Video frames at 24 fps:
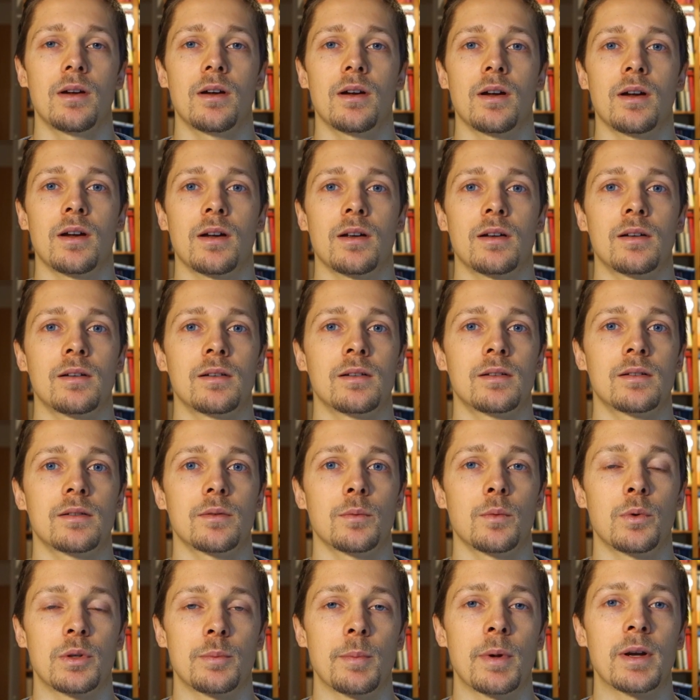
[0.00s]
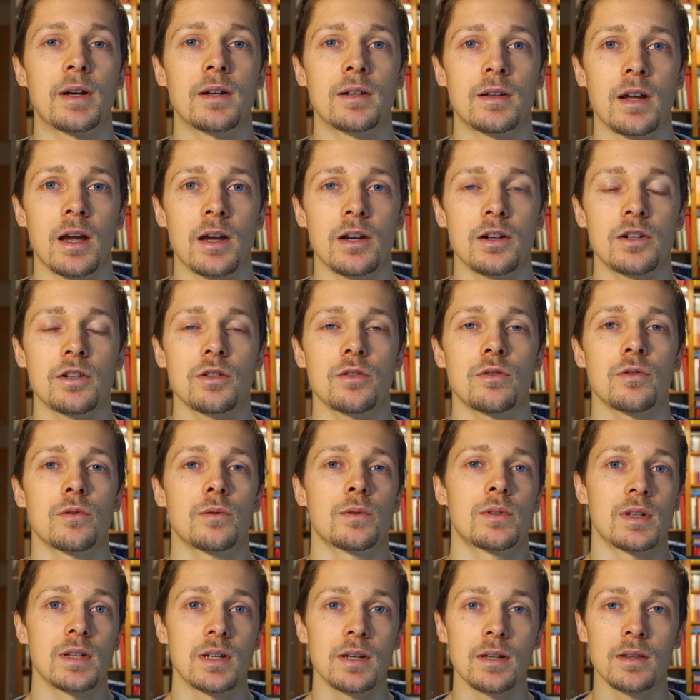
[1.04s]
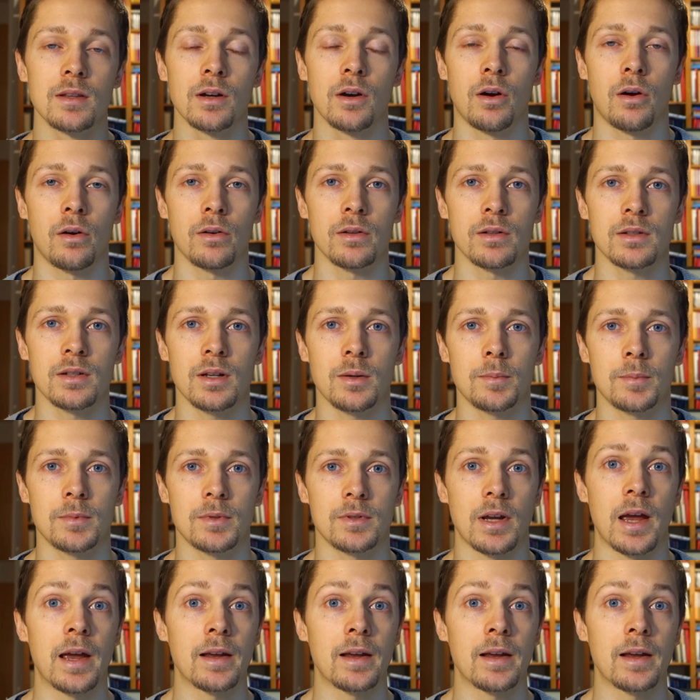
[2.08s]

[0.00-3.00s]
And with meditation, you see the concepts